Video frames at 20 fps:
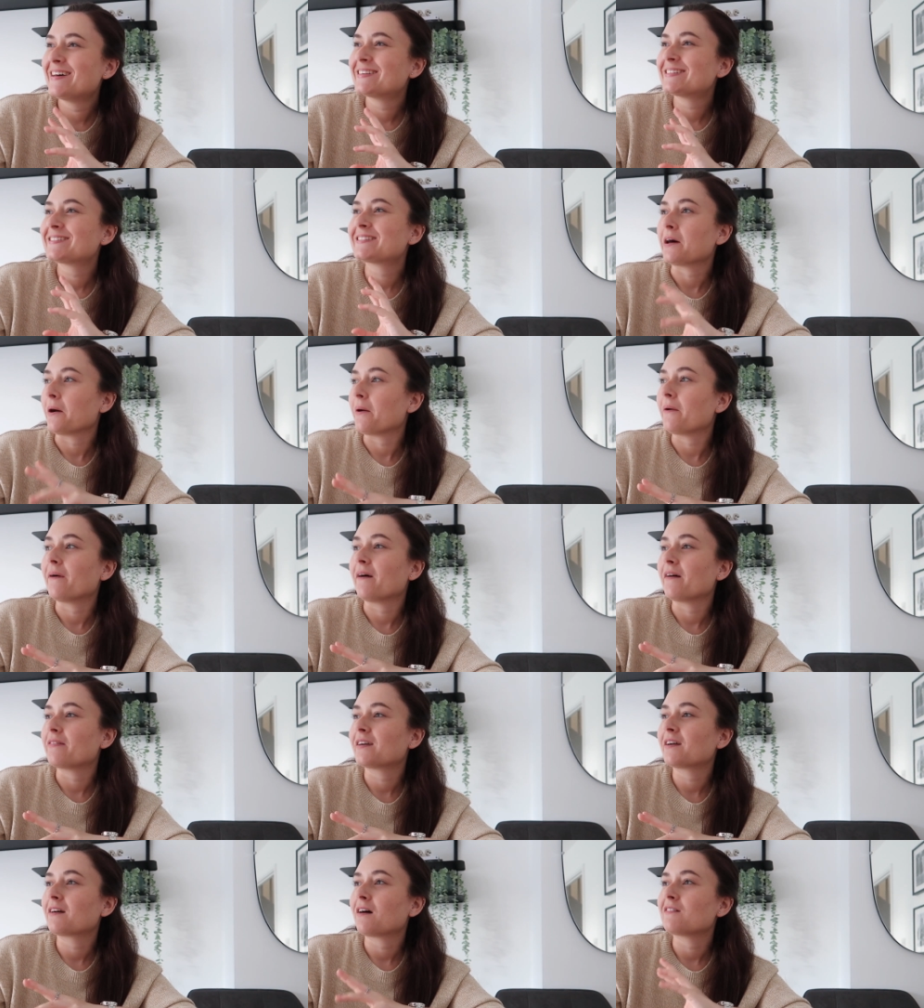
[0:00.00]
So I
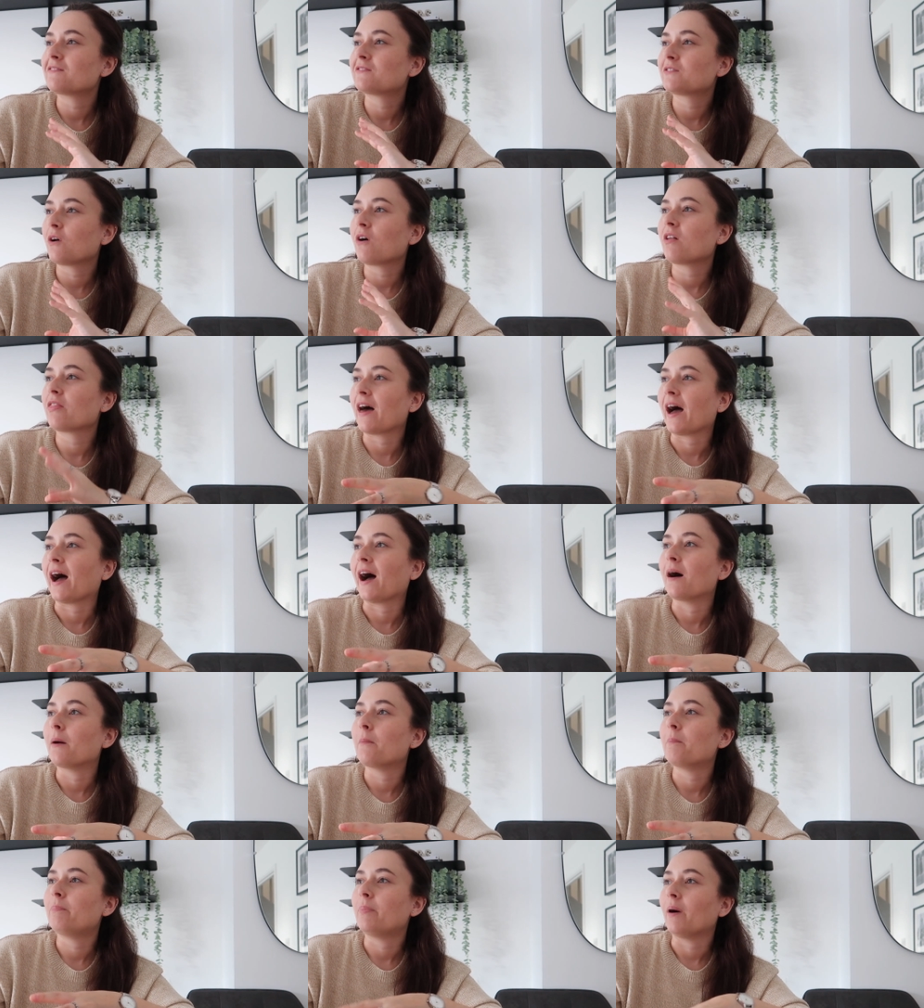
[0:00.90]
think I've got
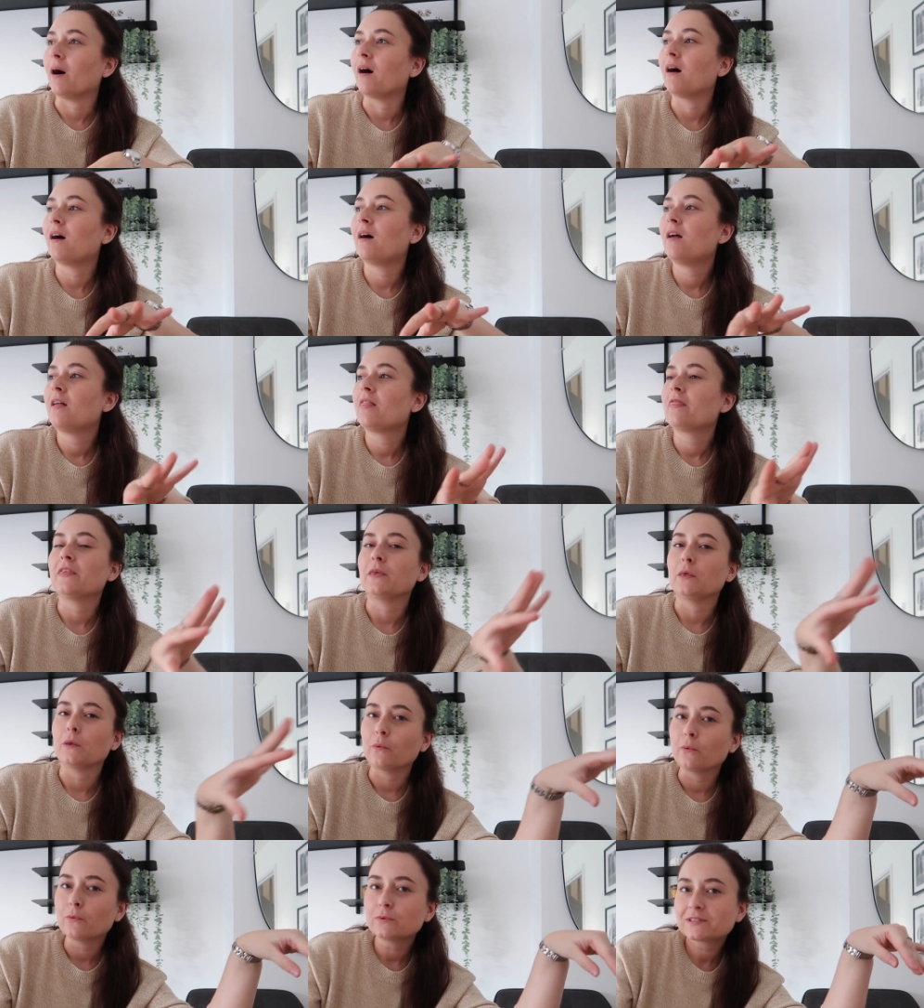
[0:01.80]
that, but
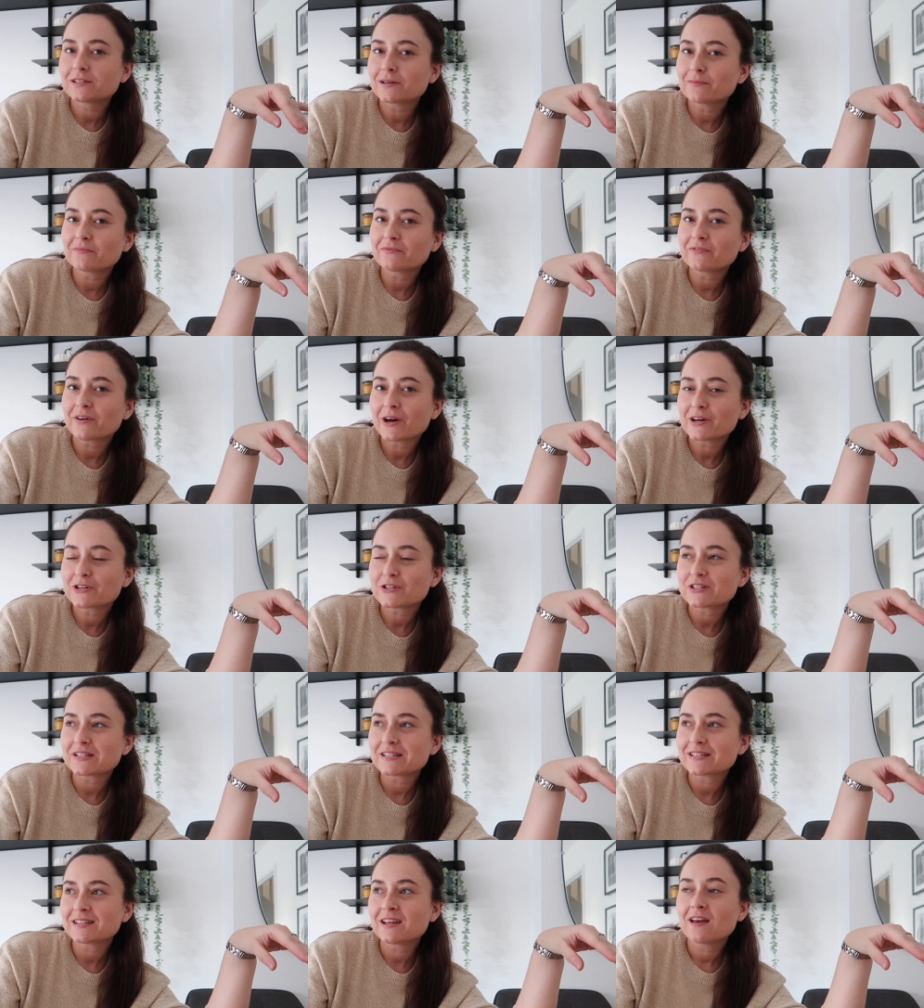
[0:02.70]
the autumn
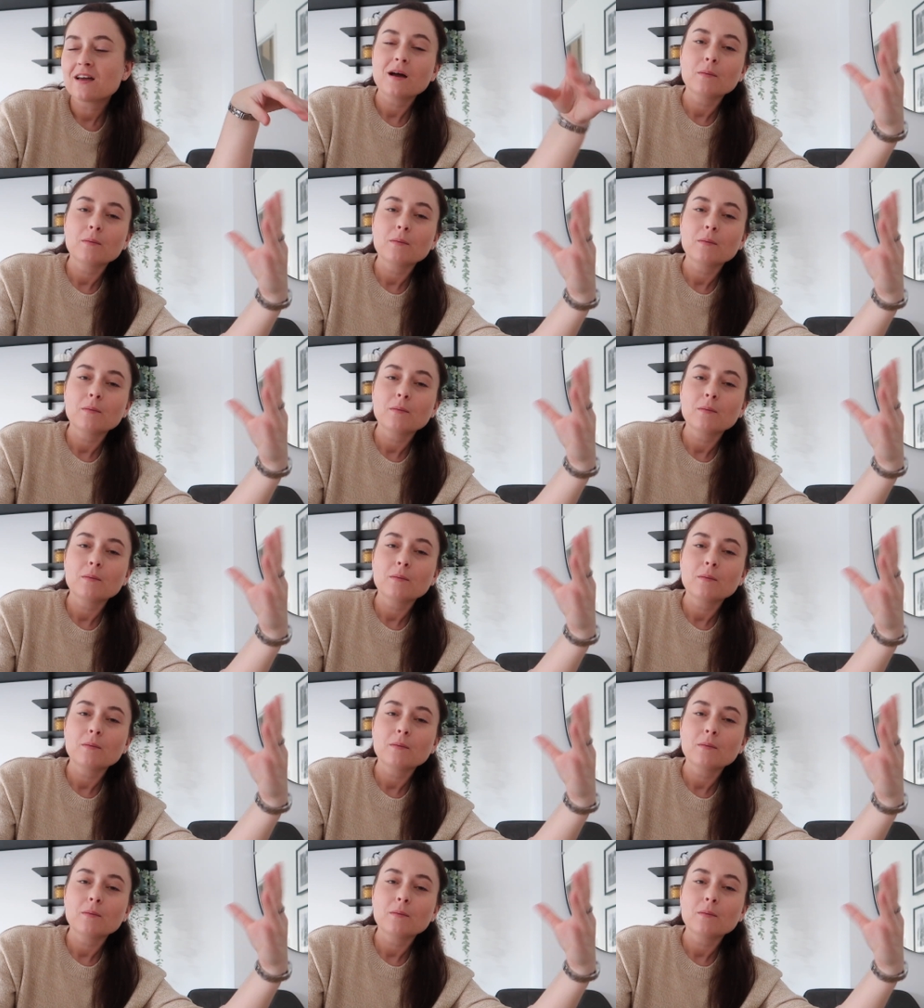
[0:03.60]
version?